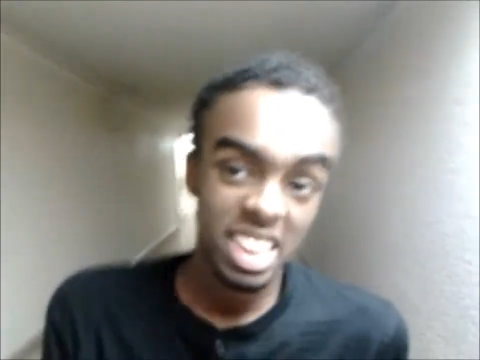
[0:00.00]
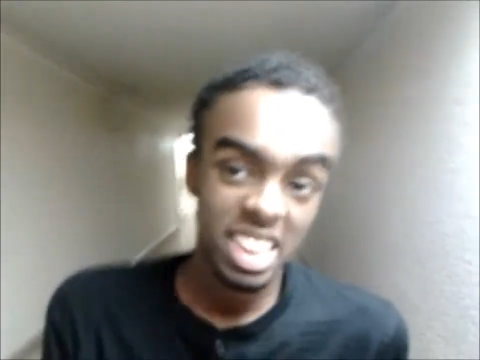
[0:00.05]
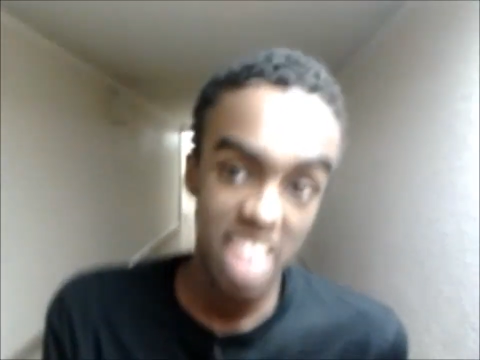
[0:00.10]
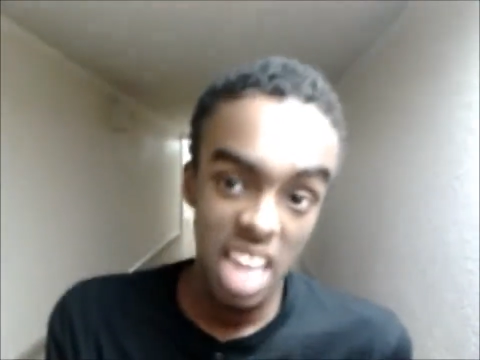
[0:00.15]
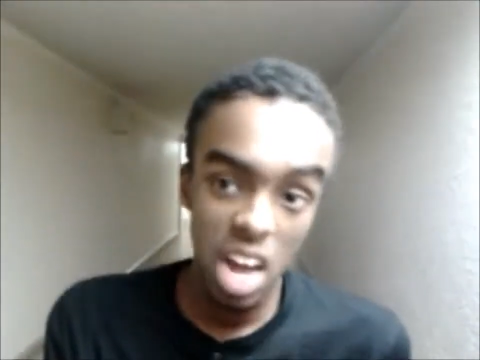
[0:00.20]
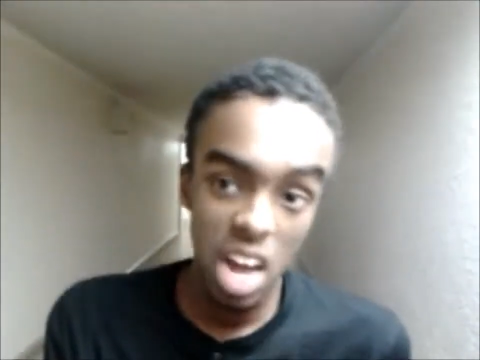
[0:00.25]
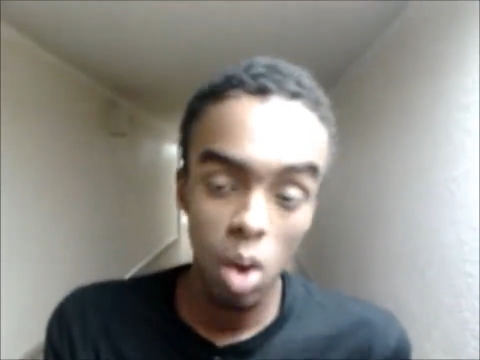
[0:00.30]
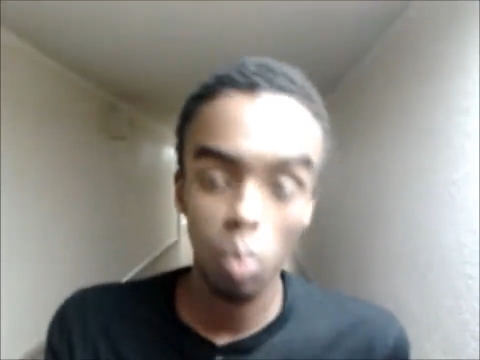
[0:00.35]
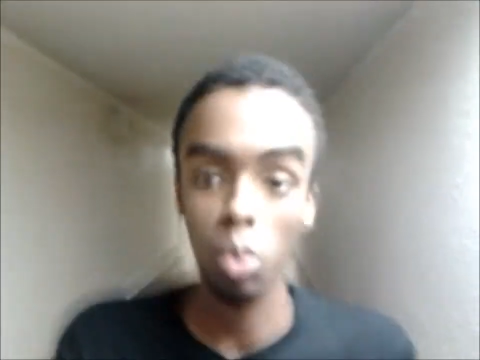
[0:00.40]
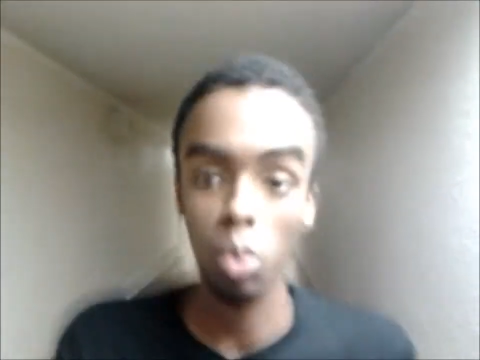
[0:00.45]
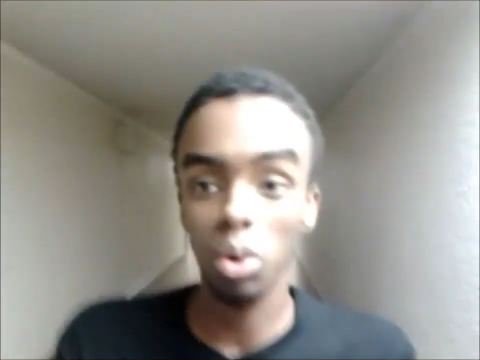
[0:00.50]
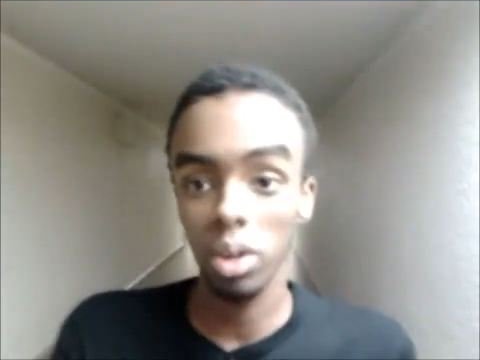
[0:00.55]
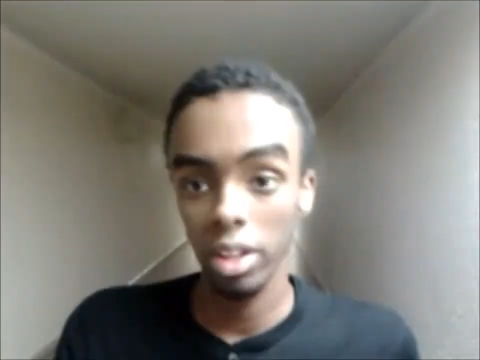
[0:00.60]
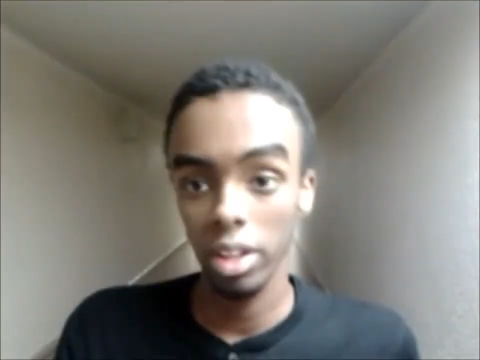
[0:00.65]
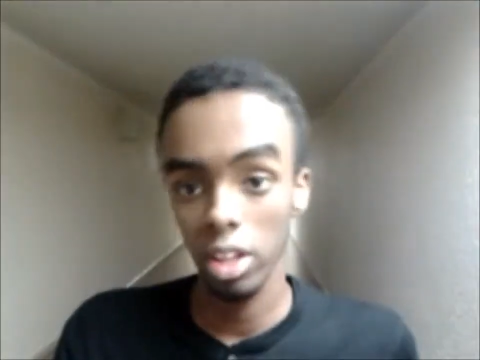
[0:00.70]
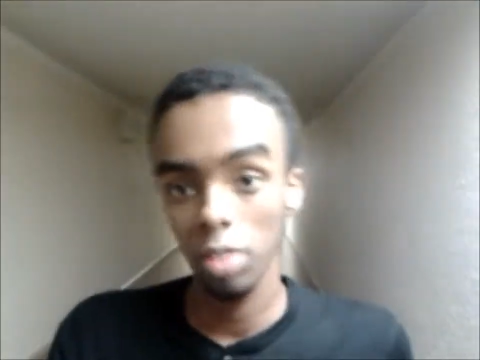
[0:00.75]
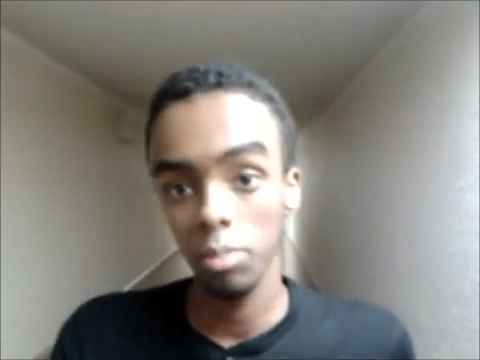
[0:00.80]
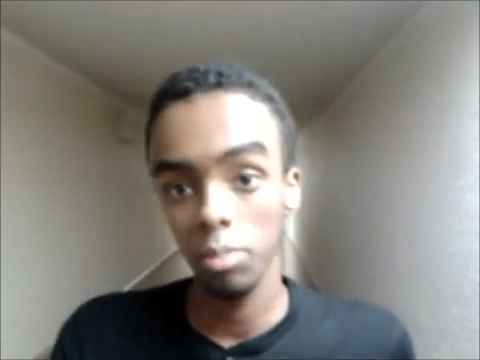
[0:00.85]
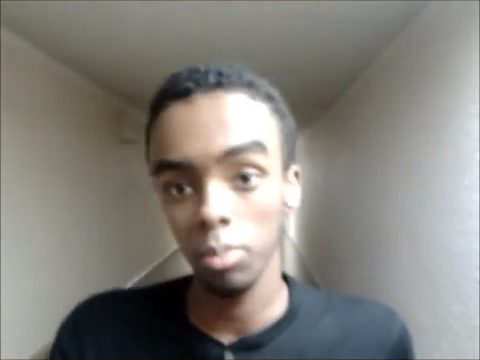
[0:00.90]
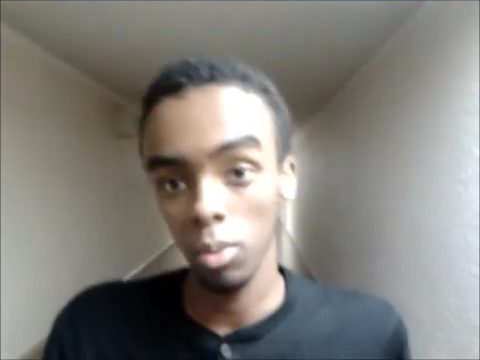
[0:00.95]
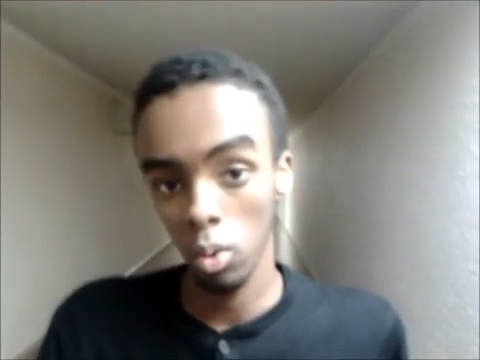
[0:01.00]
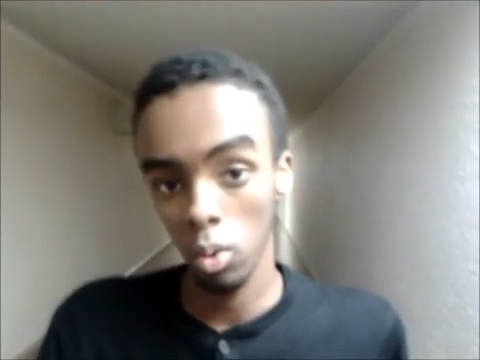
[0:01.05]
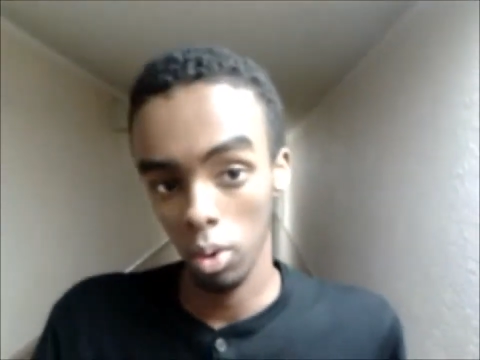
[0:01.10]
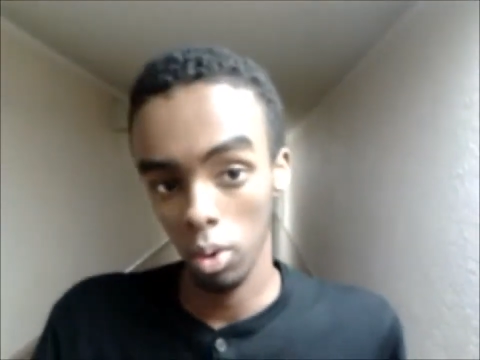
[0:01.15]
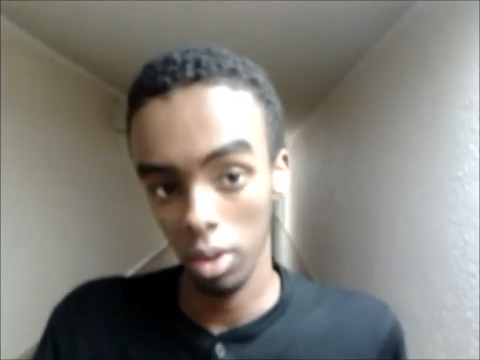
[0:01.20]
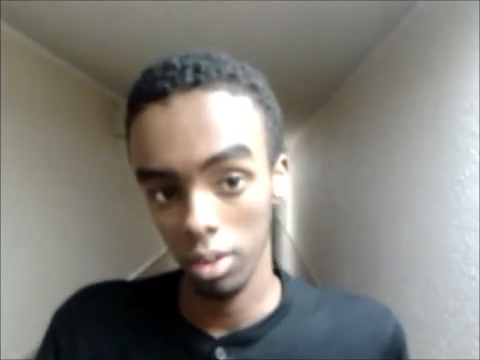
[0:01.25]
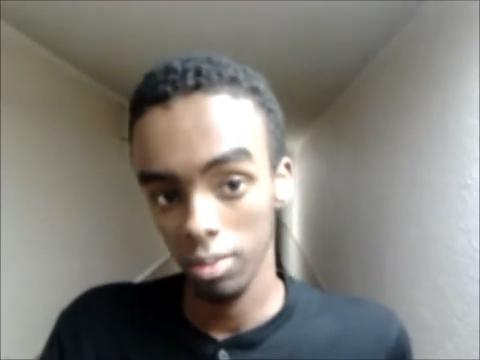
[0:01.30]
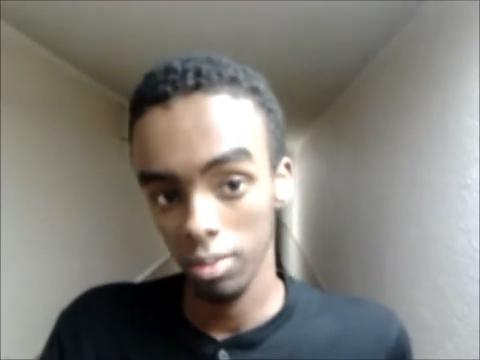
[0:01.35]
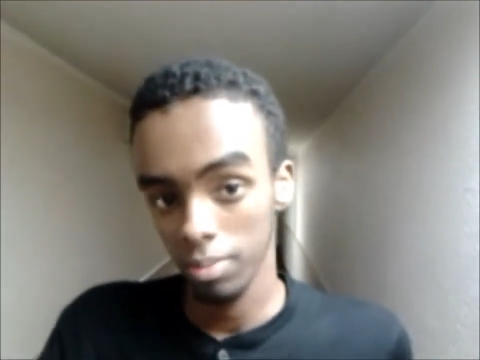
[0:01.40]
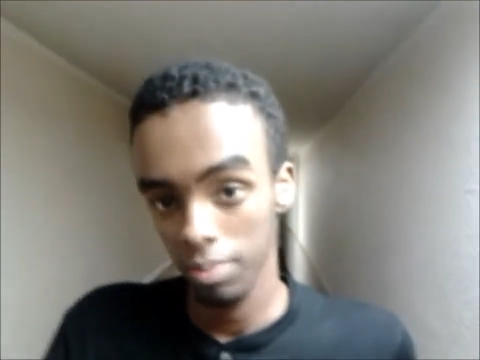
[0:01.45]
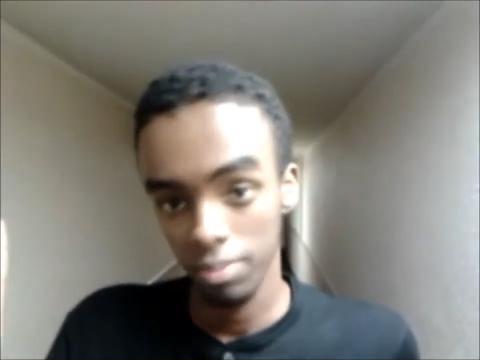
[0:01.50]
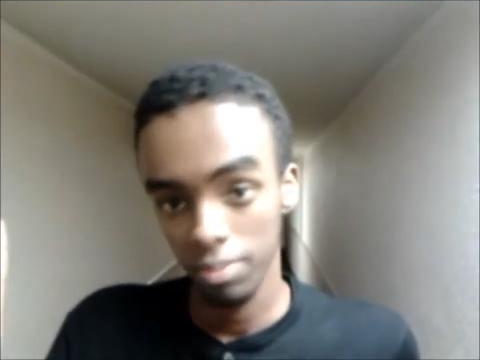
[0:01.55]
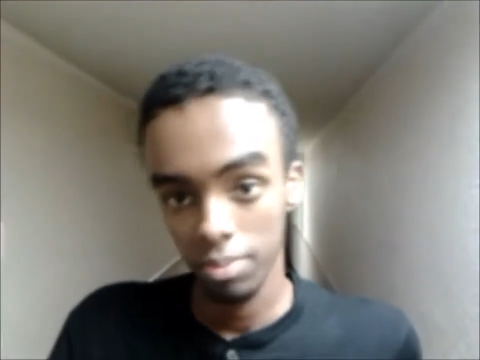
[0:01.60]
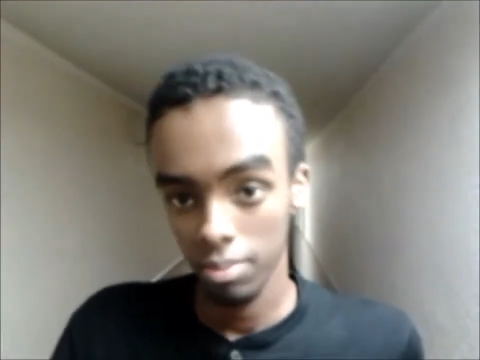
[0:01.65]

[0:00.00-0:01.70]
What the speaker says: Ed now were a little more